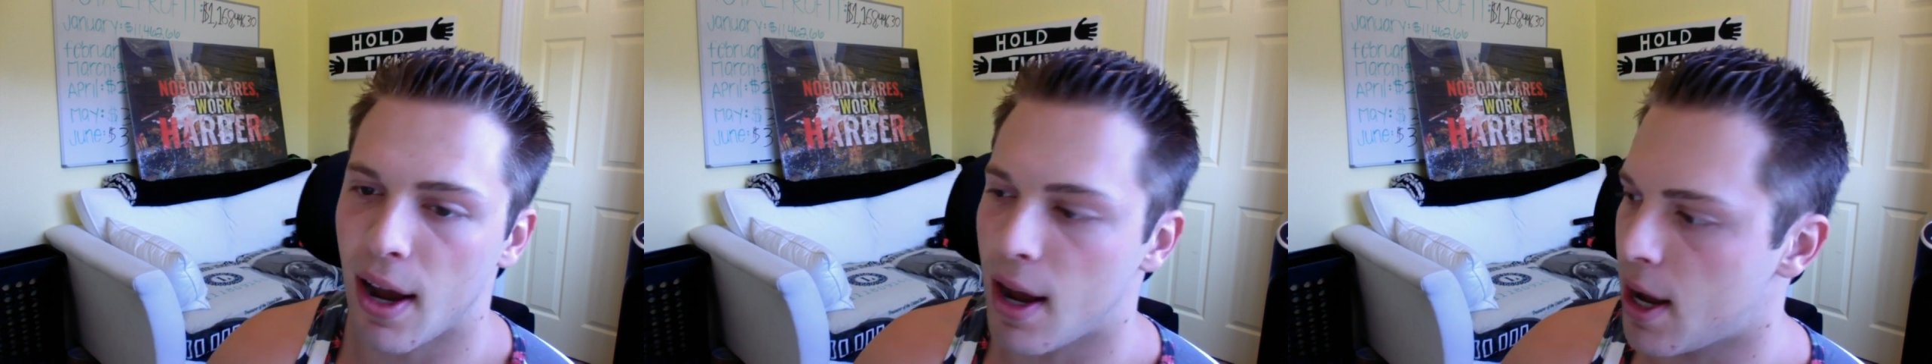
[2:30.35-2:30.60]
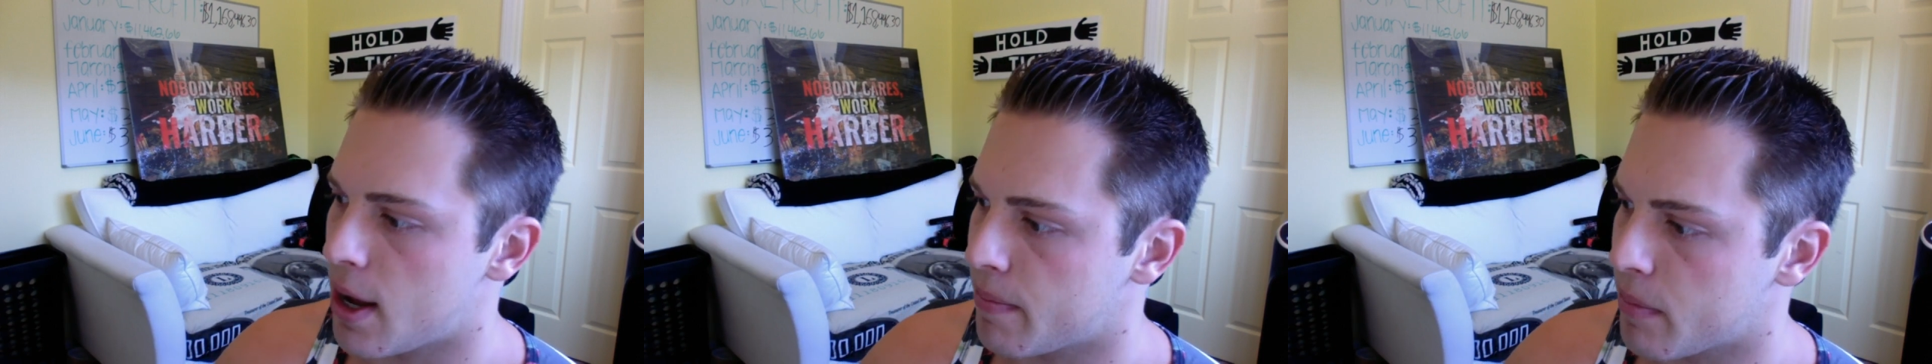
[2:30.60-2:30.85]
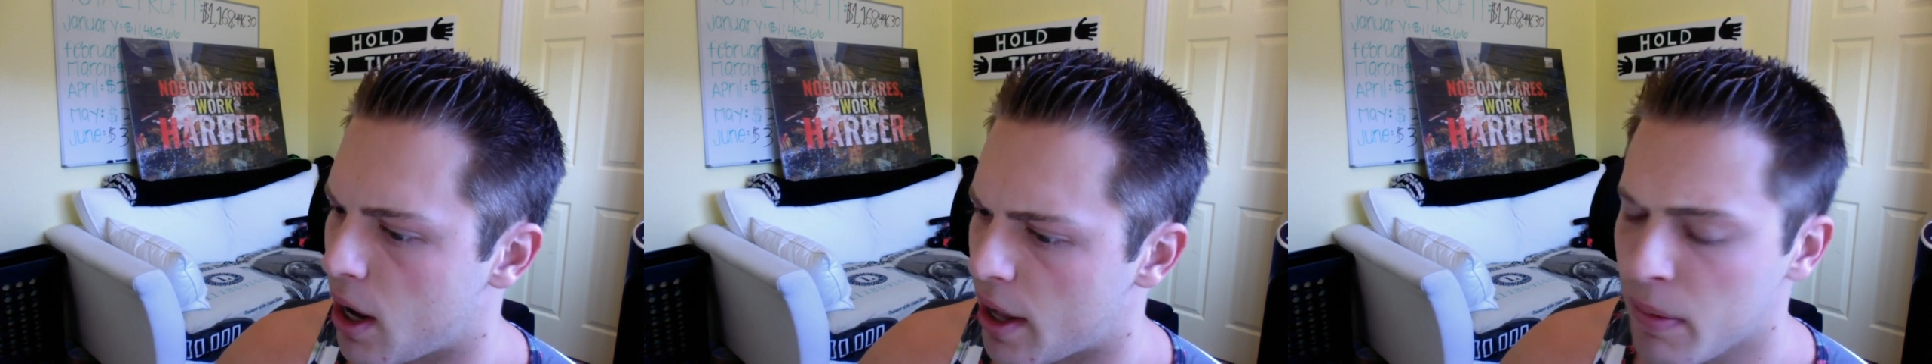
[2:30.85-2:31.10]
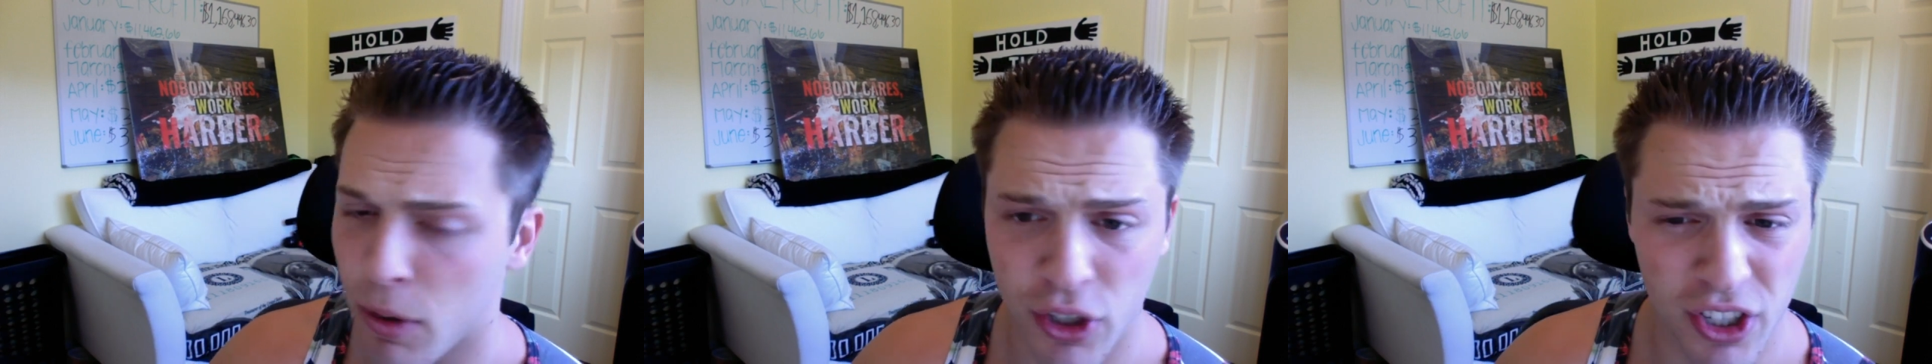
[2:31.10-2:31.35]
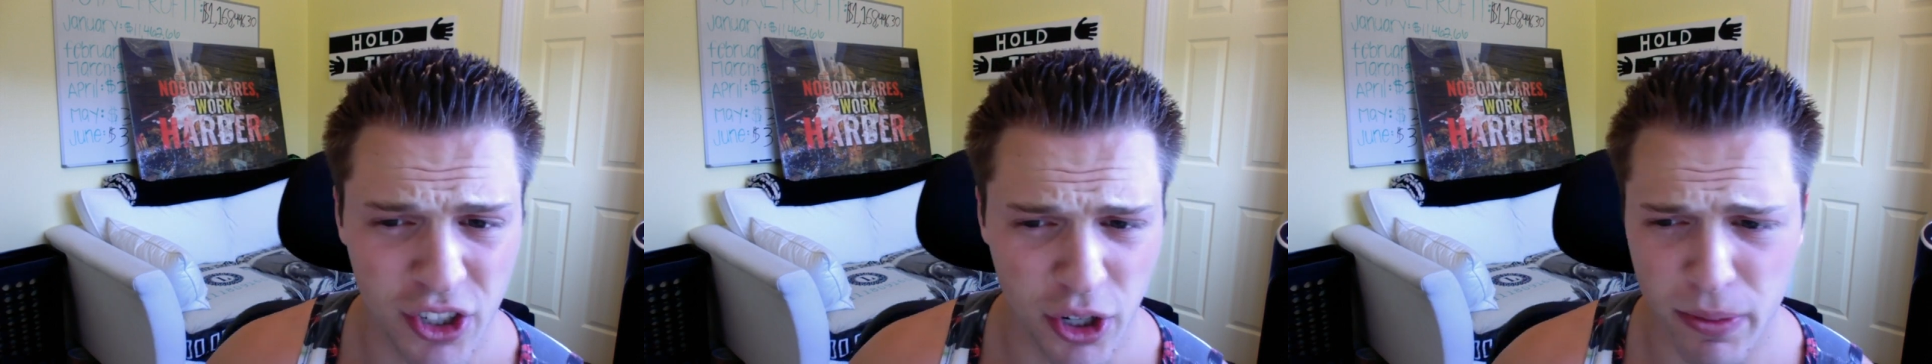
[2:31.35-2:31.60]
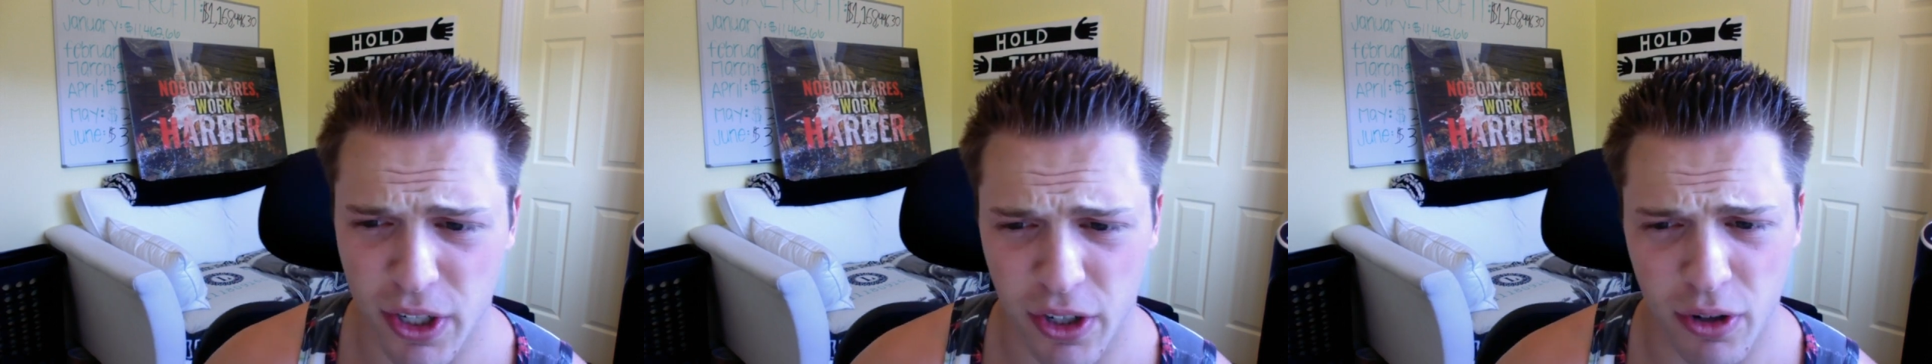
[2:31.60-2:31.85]
I think most of the
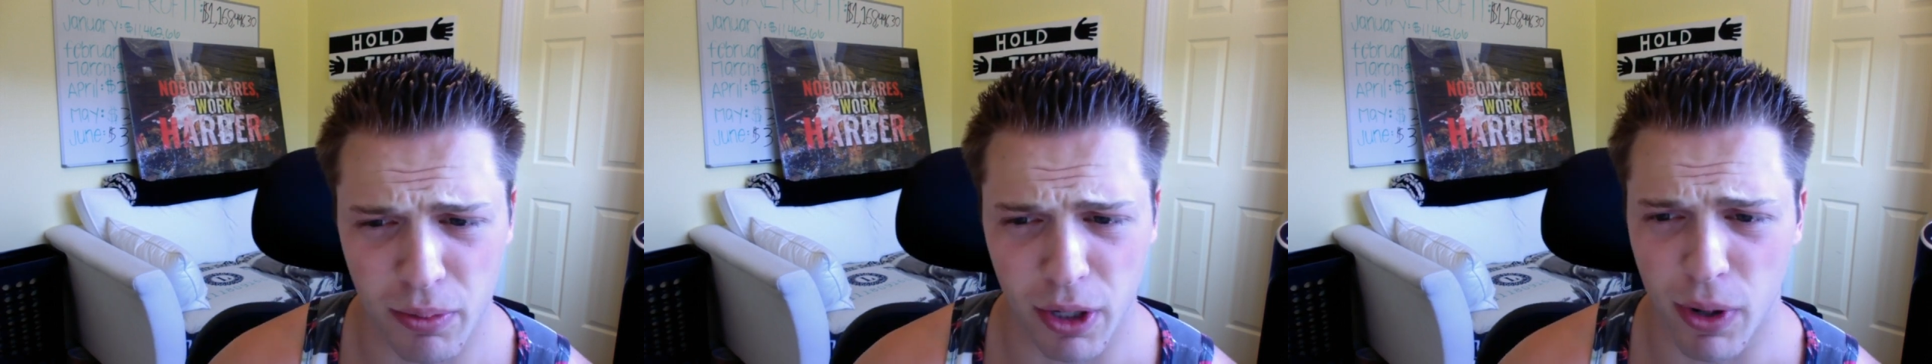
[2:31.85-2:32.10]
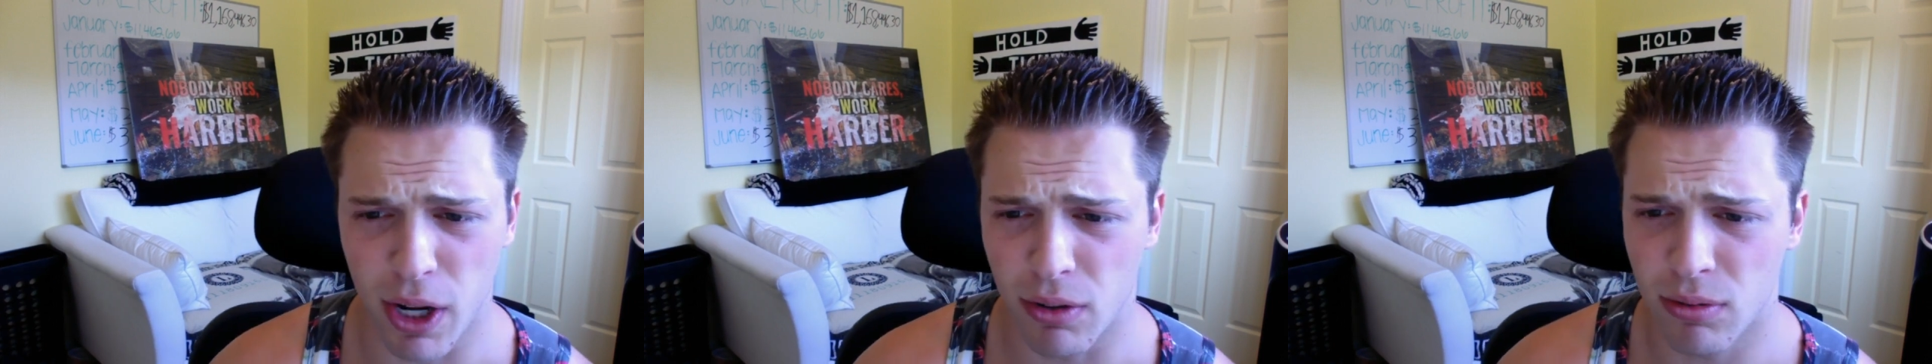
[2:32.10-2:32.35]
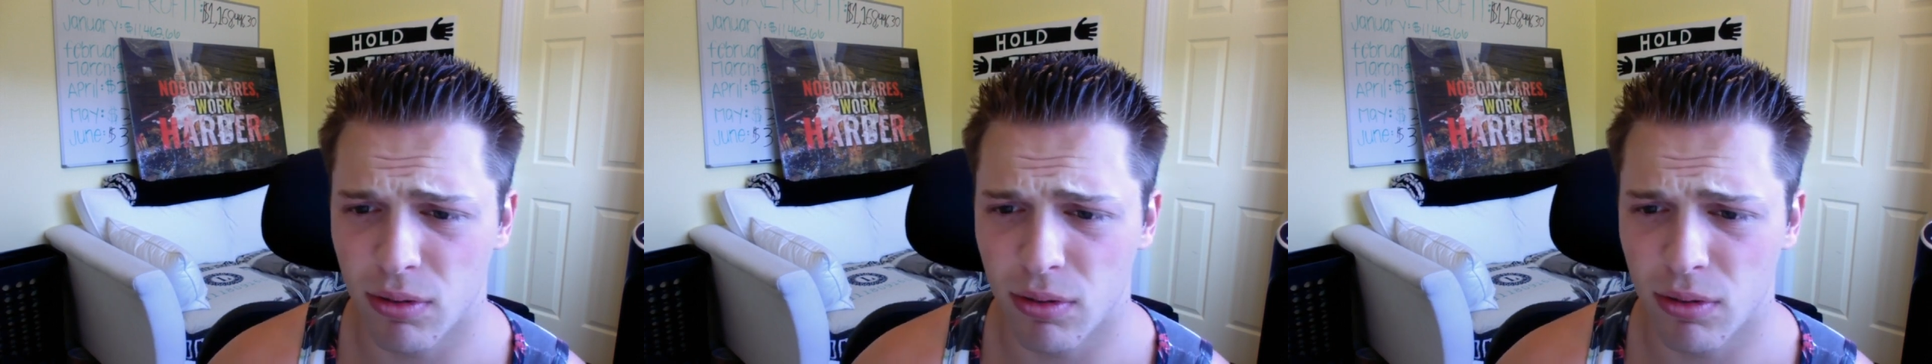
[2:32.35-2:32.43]
Germans are doing pretty well.